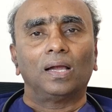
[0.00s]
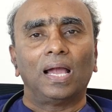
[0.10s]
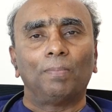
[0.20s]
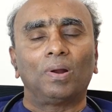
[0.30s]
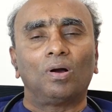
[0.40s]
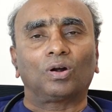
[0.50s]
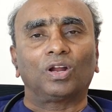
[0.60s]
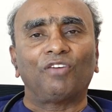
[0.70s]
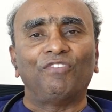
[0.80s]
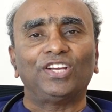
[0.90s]
I'm
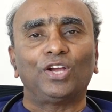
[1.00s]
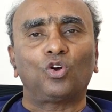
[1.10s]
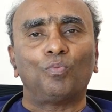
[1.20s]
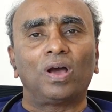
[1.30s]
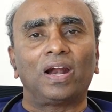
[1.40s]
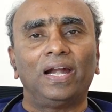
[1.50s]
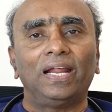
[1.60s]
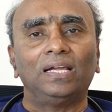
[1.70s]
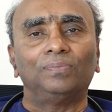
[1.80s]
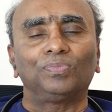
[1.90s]
Dr. Vijay Kumar
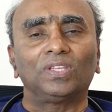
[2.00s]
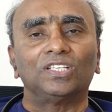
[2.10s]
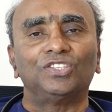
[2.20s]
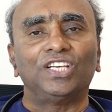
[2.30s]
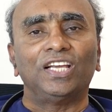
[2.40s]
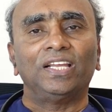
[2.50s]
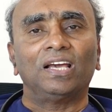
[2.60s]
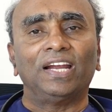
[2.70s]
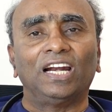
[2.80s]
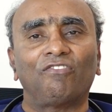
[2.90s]
Reddy,
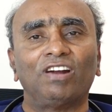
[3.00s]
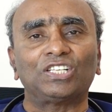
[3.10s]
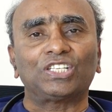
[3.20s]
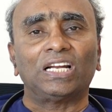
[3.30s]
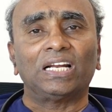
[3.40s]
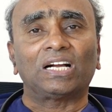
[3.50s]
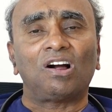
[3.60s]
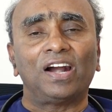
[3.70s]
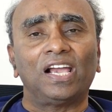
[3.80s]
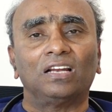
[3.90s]
Senior Interventional
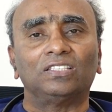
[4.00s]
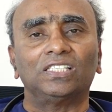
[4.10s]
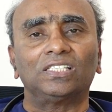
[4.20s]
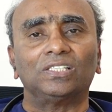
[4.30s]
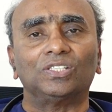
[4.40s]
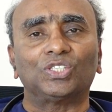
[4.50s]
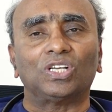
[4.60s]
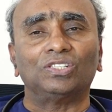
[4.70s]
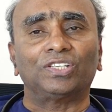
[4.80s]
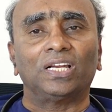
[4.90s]
Cardiologist,
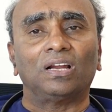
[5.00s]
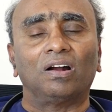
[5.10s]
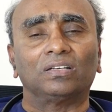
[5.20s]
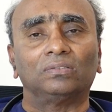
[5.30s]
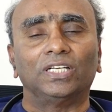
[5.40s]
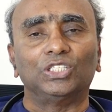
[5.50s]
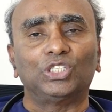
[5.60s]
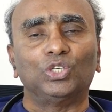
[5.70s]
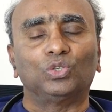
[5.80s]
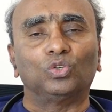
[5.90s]
Sunshine Heart
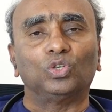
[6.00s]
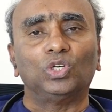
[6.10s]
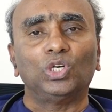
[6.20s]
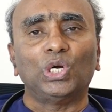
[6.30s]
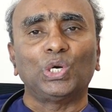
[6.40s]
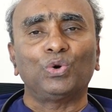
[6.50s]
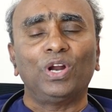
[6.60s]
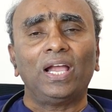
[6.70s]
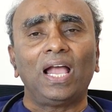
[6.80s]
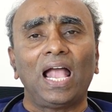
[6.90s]
Institute.
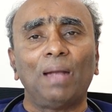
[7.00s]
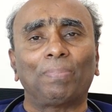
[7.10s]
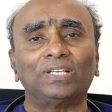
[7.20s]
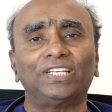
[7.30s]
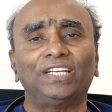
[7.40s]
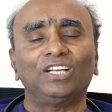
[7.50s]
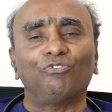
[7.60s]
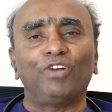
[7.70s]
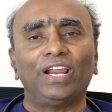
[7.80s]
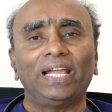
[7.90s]
Today I am
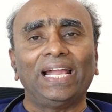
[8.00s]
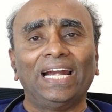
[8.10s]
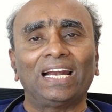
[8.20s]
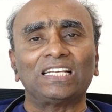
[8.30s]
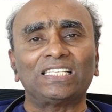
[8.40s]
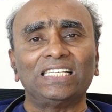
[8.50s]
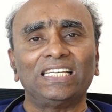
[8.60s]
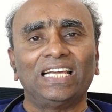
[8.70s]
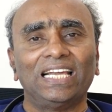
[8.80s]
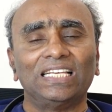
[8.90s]
presenting very
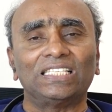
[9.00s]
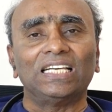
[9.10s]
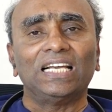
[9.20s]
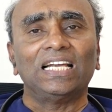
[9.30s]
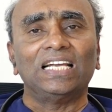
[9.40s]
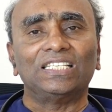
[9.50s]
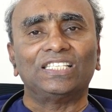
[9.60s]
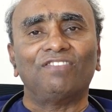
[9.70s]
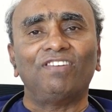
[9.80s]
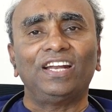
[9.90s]
interesting case, a
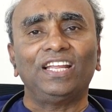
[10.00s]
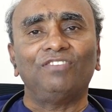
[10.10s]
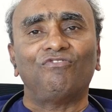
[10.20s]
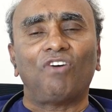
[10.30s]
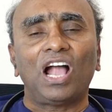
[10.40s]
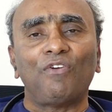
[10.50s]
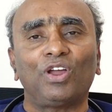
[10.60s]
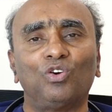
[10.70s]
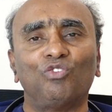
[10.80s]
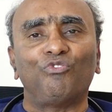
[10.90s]

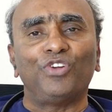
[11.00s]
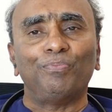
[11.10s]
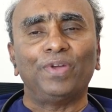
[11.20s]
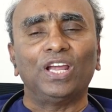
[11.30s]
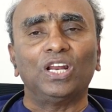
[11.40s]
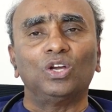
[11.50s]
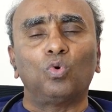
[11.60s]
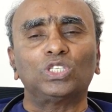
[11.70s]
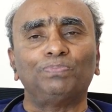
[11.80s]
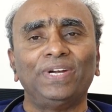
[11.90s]
75-year-old female
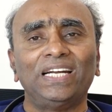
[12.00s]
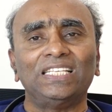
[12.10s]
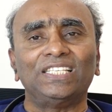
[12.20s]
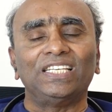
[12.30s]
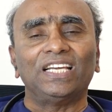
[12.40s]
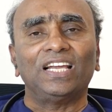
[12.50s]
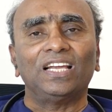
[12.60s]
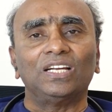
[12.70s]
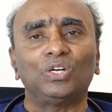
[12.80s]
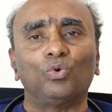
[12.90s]

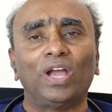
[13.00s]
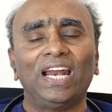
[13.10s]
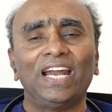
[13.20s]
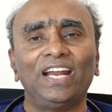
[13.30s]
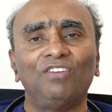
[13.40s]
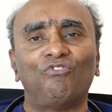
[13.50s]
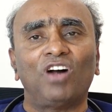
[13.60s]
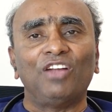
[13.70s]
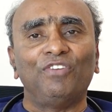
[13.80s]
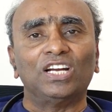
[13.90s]
post-PTCA to LAD
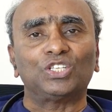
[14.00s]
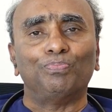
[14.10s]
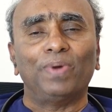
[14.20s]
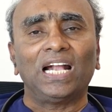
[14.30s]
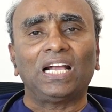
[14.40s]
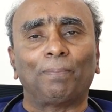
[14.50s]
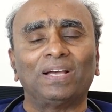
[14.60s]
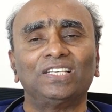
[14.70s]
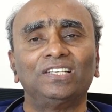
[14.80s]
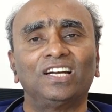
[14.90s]
5 years back
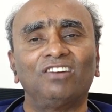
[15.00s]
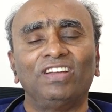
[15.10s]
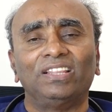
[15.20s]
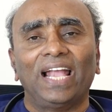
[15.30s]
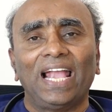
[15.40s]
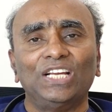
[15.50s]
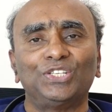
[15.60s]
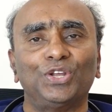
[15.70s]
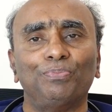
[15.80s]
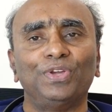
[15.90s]
presented with
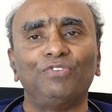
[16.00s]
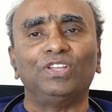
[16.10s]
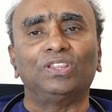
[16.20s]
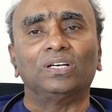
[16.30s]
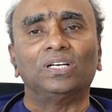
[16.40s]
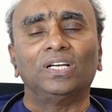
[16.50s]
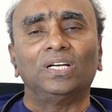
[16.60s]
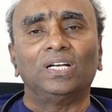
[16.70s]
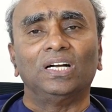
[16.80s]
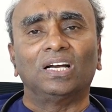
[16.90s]
NSTEMI with
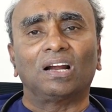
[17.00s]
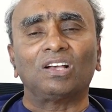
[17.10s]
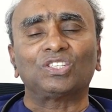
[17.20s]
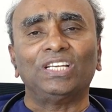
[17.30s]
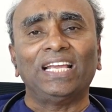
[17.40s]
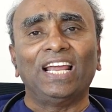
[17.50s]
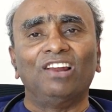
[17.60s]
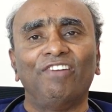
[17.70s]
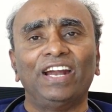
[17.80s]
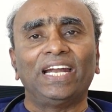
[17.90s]
grossly
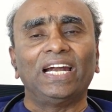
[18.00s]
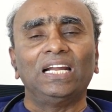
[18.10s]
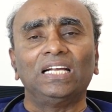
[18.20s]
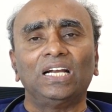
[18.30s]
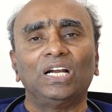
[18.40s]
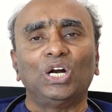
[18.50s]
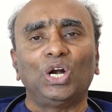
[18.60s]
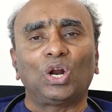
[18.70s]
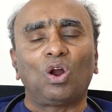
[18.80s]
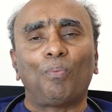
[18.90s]
elevated
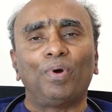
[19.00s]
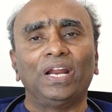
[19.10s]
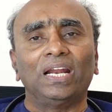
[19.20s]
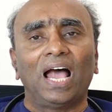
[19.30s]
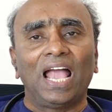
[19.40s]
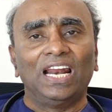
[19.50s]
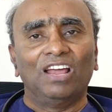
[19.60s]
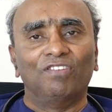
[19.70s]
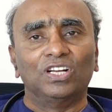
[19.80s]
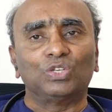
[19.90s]
troponin I
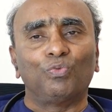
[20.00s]
levels.